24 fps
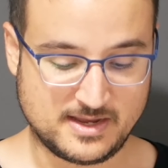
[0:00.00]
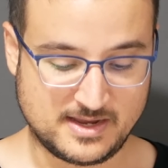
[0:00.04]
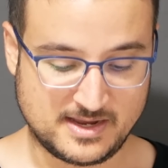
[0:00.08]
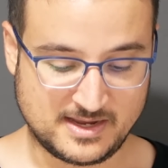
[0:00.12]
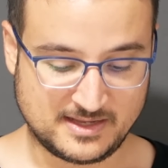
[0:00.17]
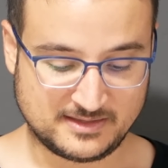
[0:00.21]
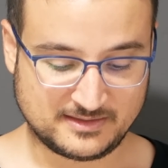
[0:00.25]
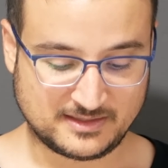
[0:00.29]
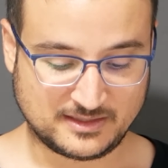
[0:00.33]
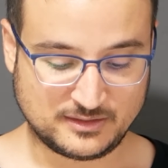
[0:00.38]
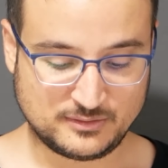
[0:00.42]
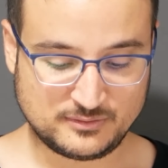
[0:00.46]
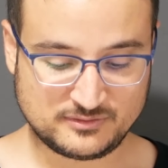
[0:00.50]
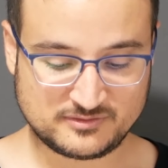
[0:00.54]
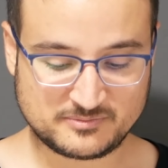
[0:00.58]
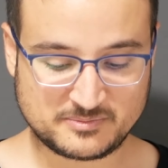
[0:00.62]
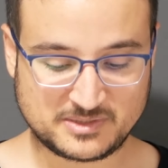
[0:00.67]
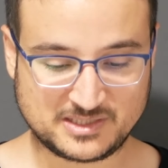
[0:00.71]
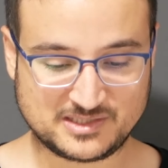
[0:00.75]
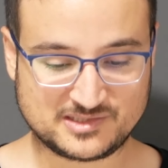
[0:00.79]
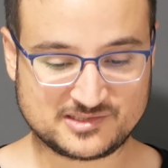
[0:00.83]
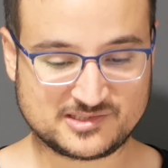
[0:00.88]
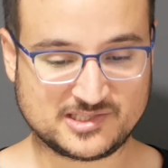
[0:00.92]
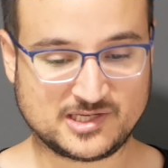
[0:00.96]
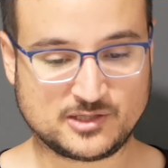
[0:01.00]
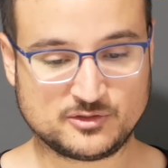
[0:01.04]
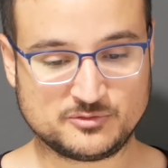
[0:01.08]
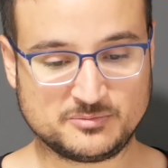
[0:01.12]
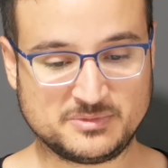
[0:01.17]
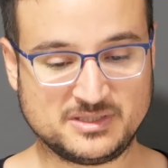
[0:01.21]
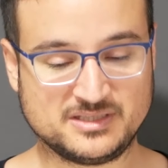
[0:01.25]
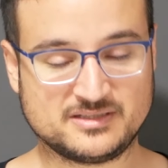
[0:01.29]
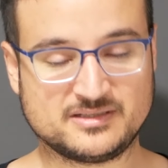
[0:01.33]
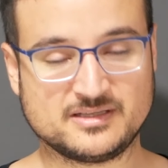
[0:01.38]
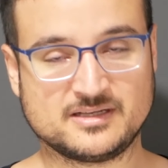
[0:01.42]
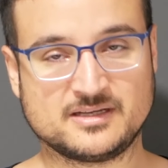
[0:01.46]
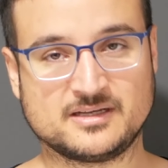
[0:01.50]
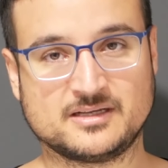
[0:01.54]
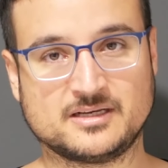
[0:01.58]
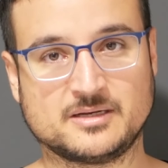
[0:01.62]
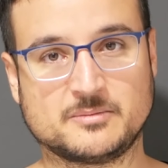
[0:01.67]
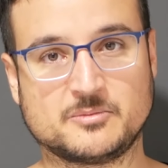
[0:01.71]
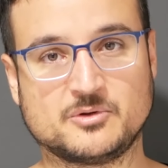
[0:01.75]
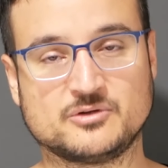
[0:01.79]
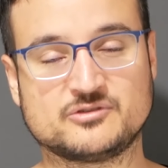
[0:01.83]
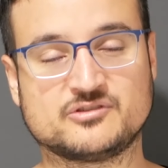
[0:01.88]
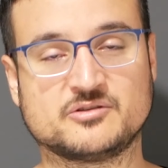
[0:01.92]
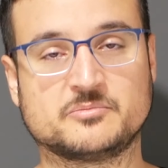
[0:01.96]
And I used my sound meter, and
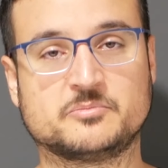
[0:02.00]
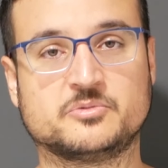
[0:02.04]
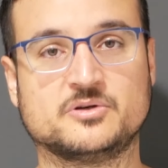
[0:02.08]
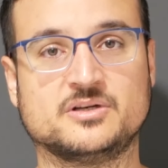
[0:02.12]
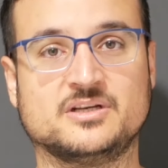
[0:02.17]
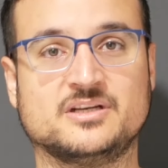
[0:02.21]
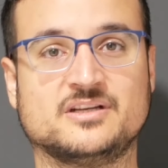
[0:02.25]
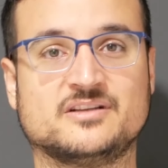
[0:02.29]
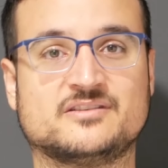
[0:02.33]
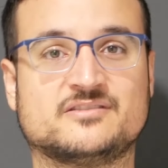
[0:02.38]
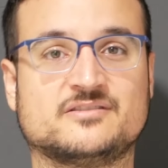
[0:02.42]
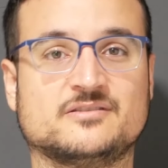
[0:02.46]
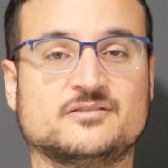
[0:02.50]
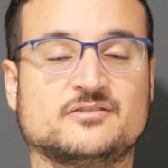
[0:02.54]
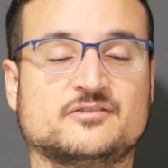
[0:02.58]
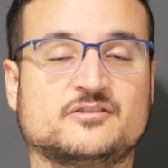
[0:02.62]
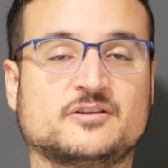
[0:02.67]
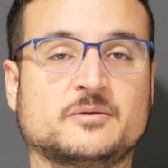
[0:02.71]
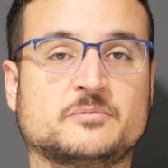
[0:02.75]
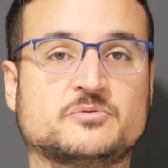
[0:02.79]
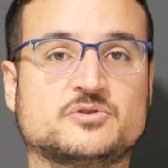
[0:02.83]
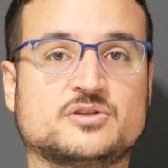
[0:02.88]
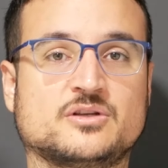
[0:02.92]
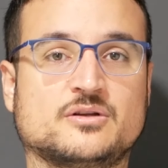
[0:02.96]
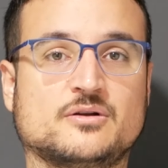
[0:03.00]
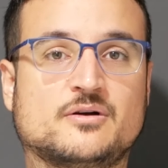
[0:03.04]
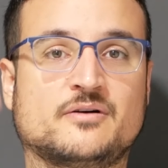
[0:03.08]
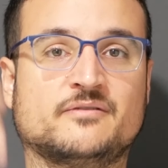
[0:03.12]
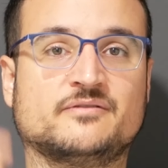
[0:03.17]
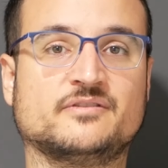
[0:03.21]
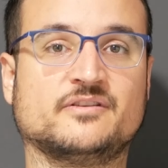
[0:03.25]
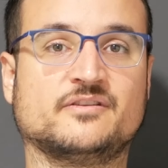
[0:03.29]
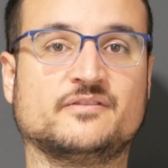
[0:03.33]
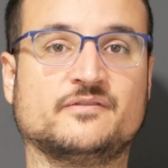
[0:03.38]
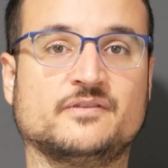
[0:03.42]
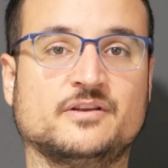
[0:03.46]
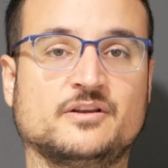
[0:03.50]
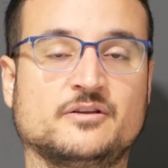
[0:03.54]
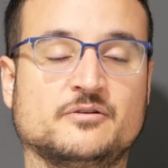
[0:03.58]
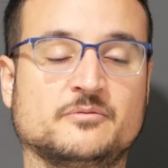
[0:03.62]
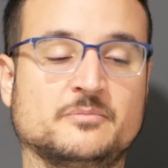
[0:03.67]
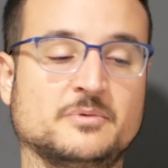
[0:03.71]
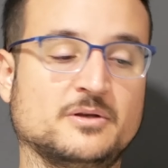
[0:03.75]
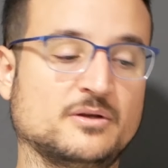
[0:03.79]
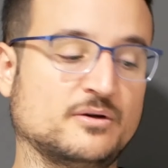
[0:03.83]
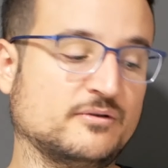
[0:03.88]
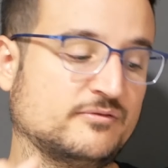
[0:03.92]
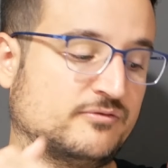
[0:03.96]
I'm also putting links in the description of this video
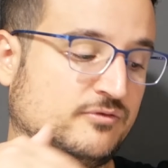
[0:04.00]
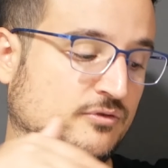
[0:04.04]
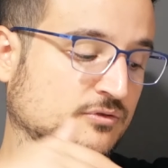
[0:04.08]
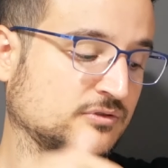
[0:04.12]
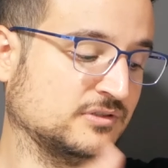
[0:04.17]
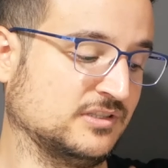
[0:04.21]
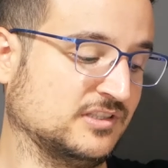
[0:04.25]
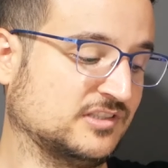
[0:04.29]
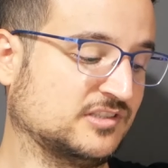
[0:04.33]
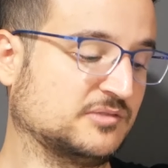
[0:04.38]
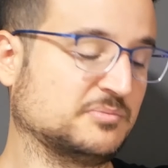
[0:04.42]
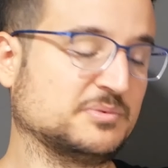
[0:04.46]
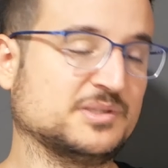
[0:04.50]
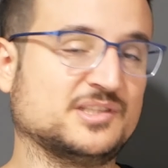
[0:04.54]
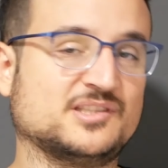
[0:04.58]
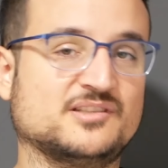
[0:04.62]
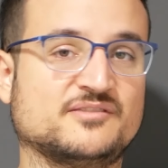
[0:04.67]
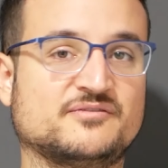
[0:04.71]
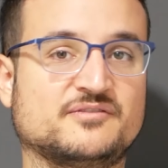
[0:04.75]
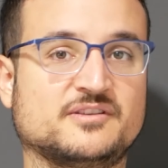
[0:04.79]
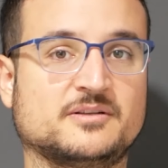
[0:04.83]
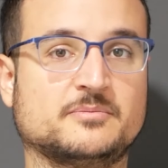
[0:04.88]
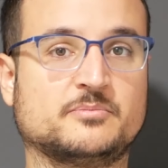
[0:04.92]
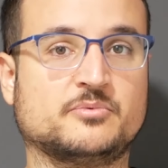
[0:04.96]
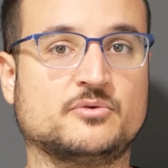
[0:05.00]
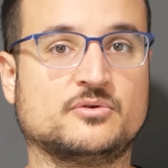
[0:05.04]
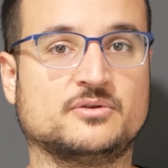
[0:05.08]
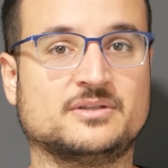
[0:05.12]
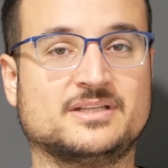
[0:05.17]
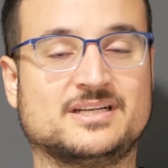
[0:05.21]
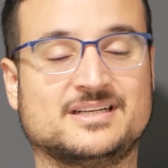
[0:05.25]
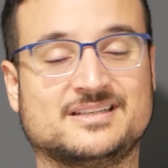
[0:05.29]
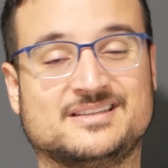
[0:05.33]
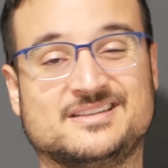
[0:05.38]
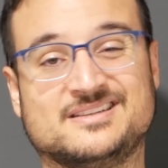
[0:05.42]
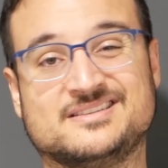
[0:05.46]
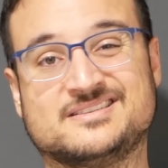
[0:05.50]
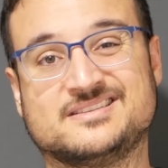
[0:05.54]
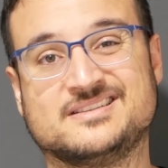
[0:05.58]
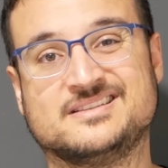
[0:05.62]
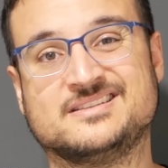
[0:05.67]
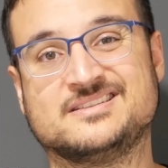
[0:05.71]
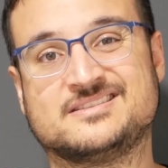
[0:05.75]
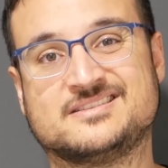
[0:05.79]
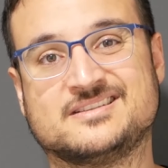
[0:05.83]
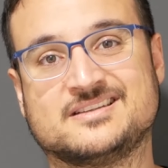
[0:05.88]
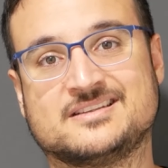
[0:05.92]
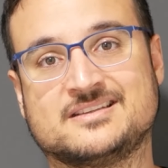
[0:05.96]
below for this specific product, this
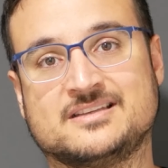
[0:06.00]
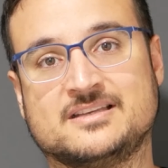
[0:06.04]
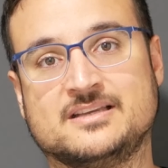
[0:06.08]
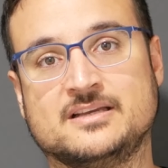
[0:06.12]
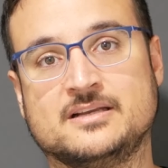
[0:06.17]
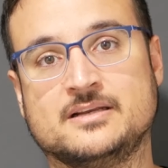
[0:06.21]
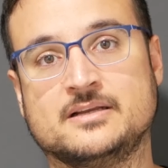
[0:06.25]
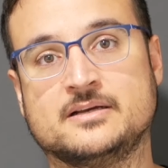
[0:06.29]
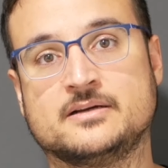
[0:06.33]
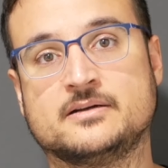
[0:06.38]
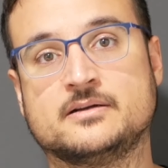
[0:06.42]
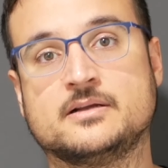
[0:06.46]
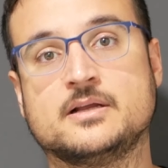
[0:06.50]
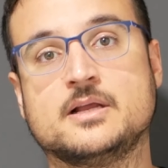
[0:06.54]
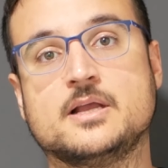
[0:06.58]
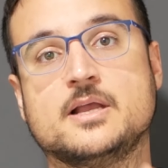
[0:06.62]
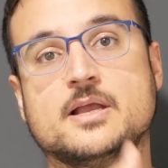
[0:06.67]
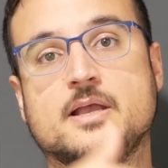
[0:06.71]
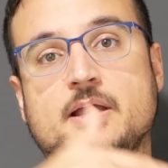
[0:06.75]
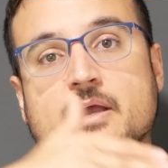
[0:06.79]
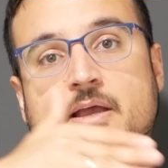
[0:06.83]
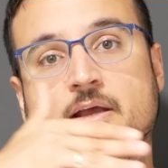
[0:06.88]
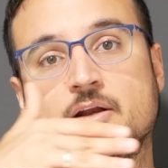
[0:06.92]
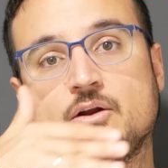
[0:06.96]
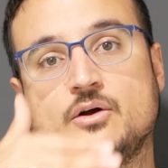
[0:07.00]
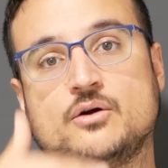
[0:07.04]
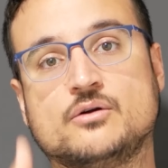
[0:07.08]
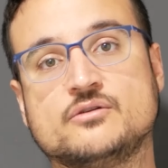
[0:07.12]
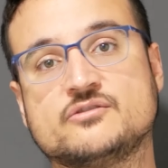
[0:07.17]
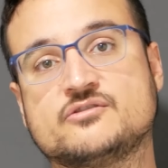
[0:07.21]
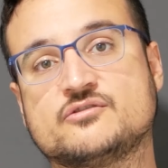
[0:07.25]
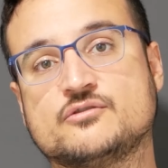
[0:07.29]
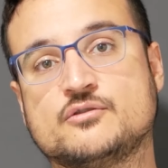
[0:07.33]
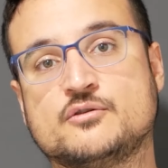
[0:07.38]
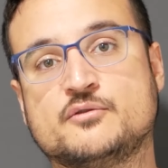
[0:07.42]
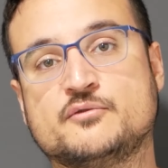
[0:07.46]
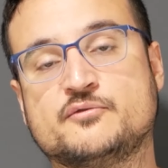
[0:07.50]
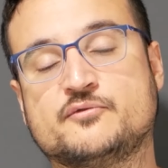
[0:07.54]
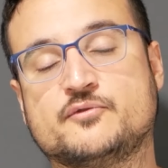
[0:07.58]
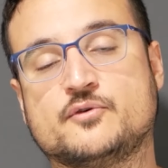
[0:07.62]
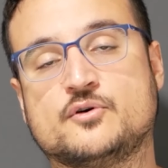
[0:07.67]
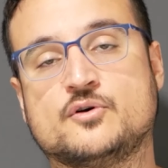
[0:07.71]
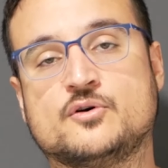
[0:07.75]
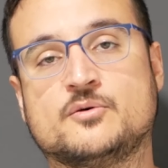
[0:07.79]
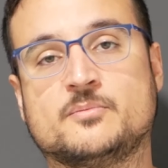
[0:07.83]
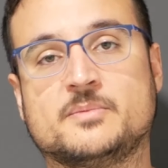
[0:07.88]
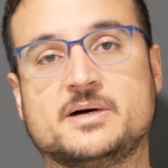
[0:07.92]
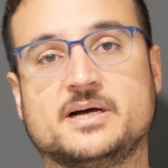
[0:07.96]
insect killer, and also
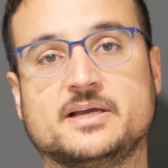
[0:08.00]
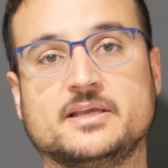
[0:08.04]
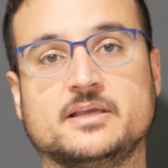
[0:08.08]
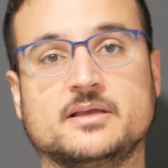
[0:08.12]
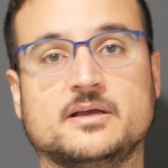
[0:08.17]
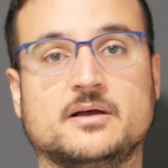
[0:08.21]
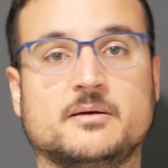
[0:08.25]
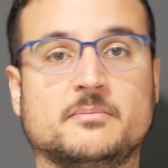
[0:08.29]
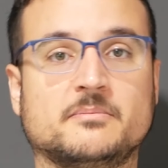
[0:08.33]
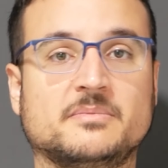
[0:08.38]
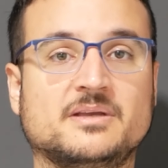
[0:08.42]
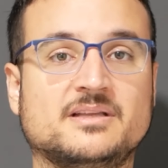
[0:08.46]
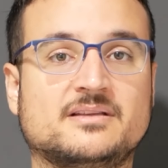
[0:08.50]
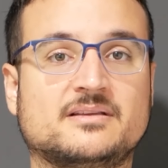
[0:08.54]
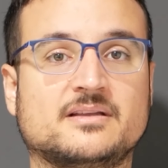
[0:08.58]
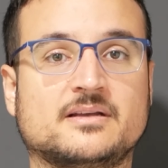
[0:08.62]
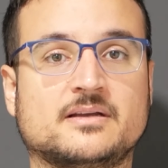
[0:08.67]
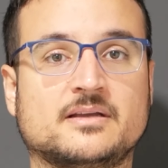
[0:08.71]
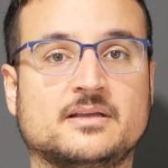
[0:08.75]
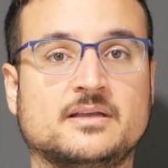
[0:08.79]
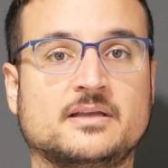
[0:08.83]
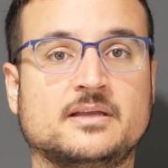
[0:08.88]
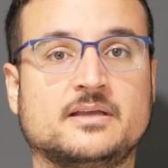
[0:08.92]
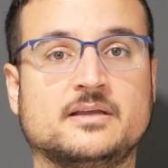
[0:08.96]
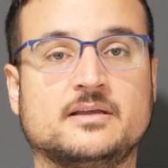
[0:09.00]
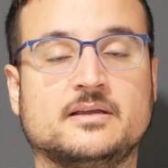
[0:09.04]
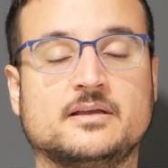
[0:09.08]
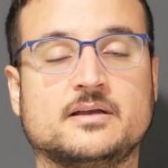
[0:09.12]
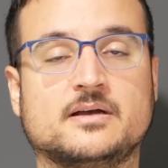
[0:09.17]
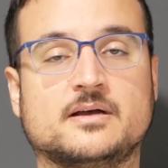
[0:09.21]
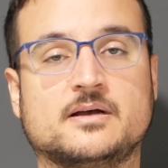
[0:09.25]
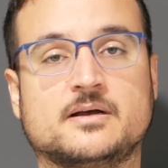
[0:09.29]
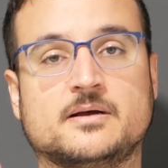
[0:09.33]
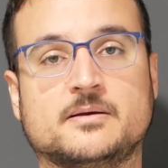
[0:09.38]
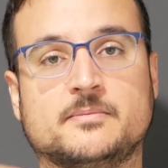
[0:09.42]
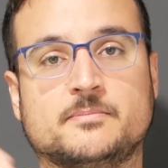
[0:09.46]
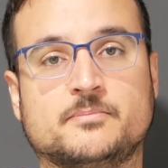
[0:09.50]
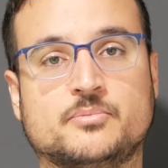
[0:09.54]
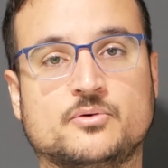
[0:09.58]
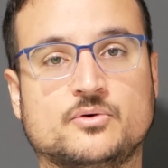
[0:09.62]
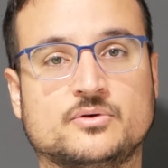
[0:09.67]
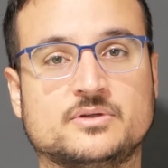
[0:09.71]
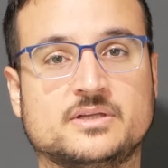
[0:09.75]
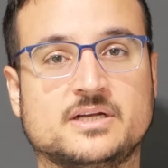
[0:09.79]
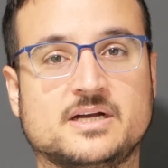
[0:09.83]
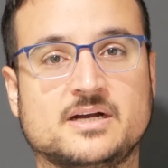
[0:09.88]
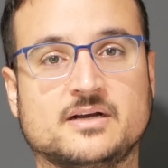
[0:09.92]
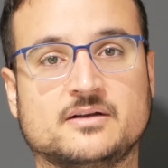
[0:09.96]
for my uh, metering uh,
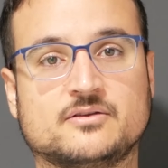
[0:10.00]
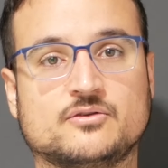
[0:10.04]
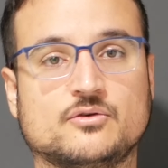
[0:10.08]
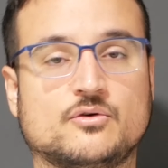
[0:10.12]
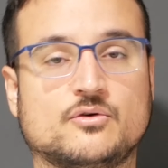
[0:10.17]
product,